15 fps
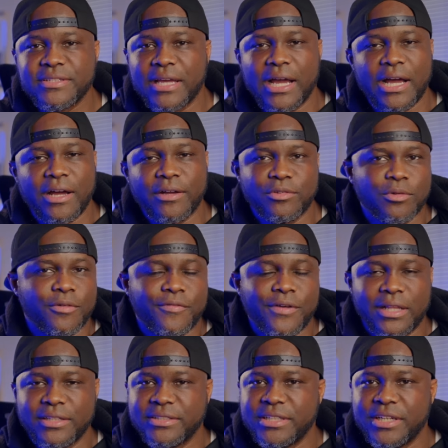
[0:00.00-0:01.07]
I'll do it
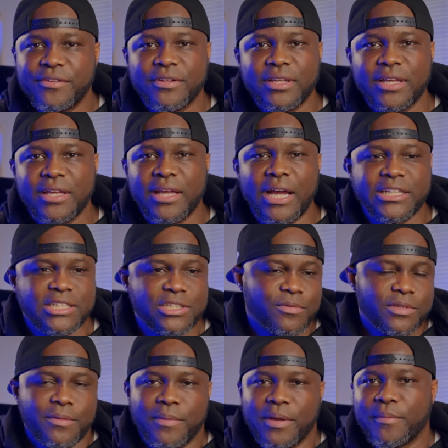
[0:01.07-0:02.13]
voluntarily. I just
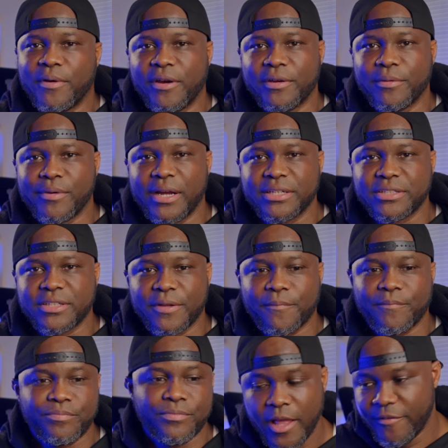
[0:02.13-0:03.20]
wanted to be a part of the project.
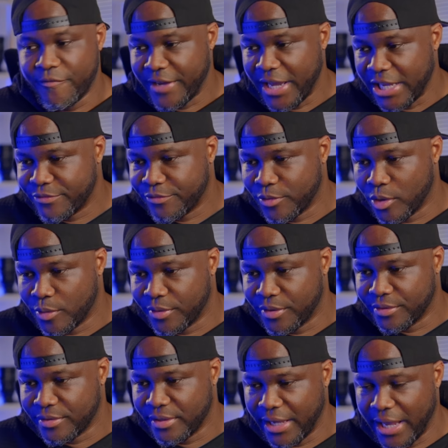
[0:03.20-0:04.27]
Fast
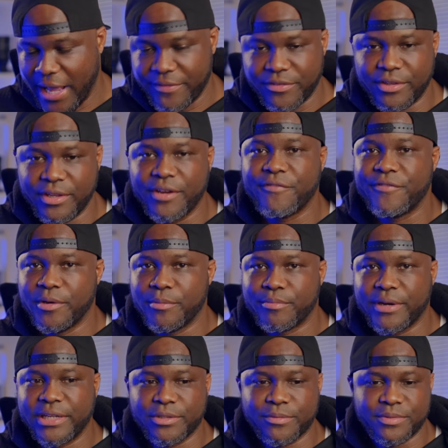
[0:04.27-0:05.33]
forward, after their film
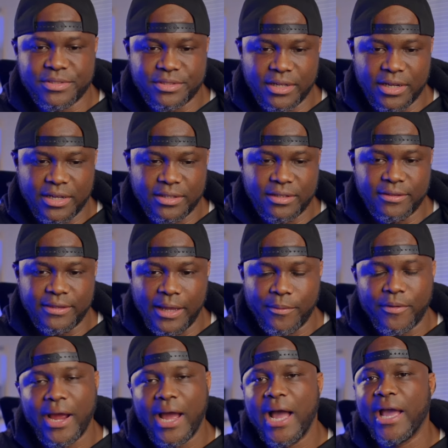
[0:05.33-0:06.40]
project was done, they
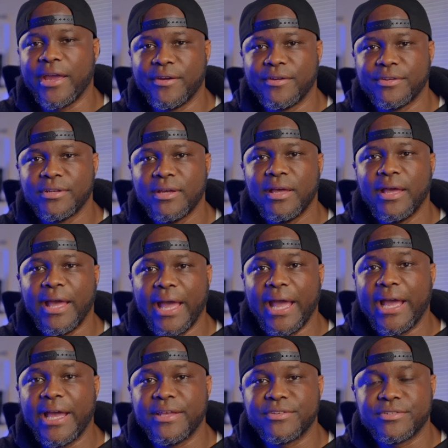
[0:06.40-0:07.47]
were hired
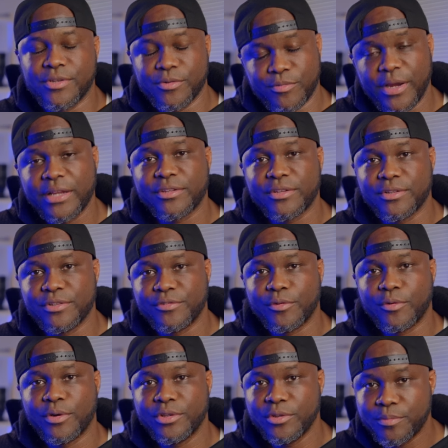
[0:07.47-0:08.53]
as directors
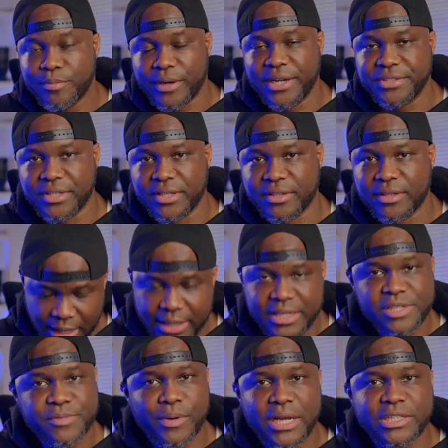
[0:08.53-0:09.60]
for a new project.
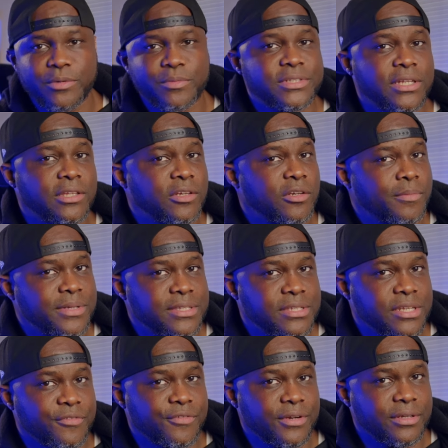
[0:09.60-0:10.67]
This project was a little bit
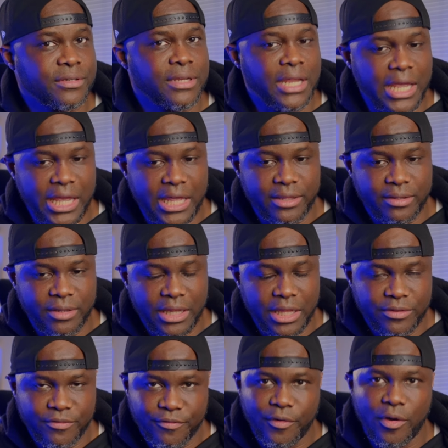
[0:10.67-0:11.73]
different. It
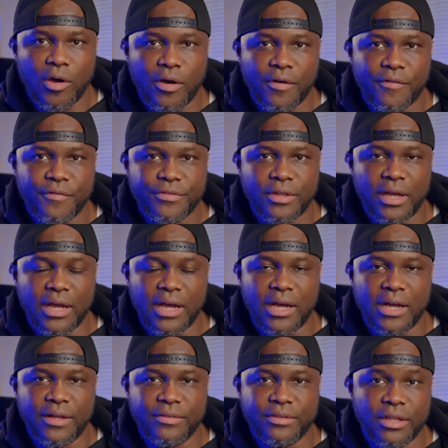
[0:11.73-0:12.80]
involved
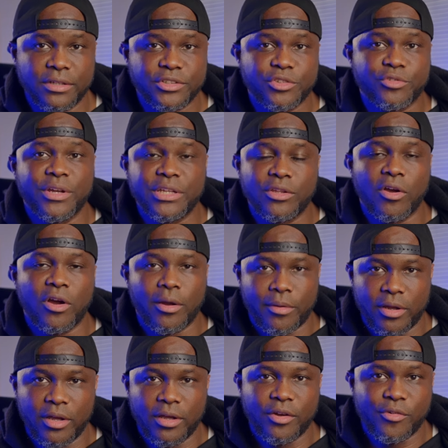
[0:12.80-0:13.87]
uh, the stray
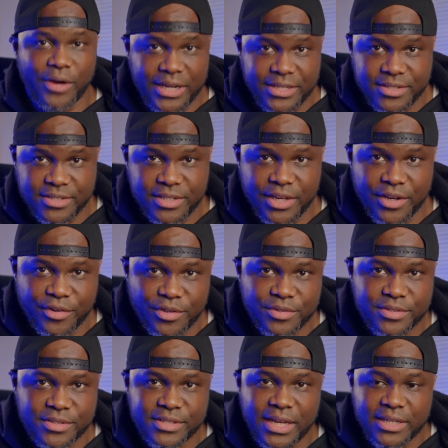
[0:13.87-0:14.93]
dog crisis here in
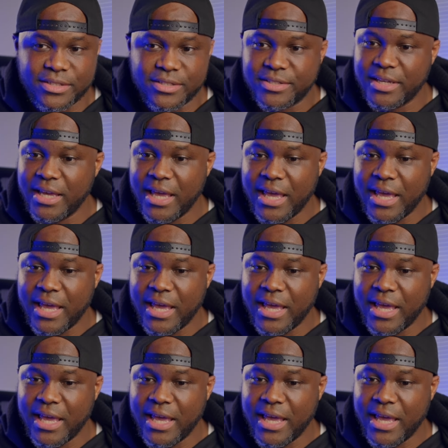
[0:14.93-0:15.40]
Houston, Texas.